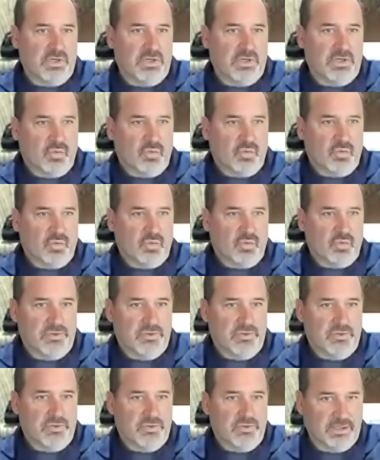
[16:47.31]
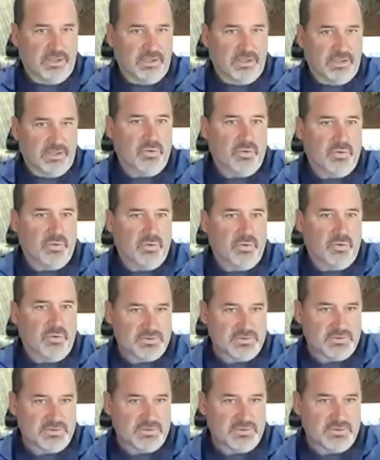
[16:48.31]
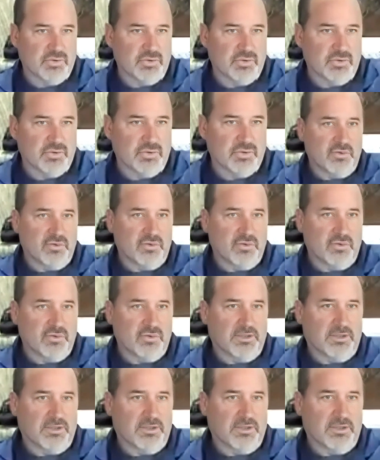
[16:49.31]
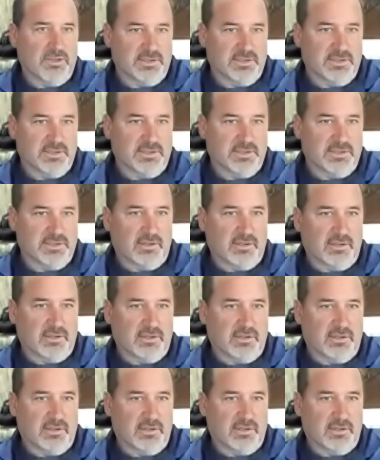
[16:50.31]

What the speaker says: when it presents itself to you and get that on.